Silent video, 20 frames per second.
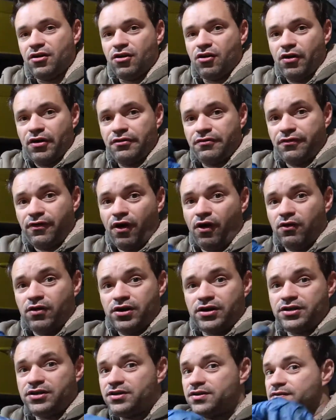Going
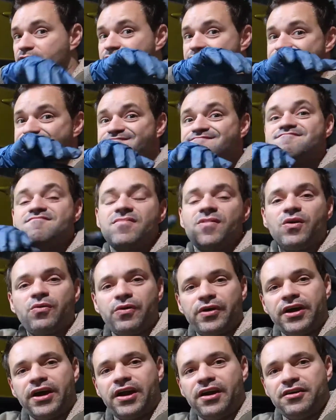forward,
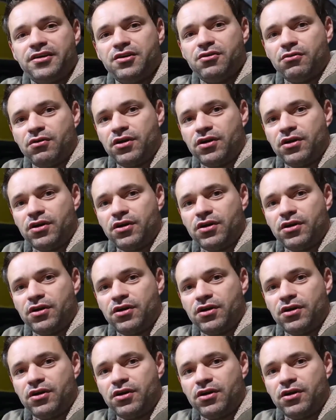we got a new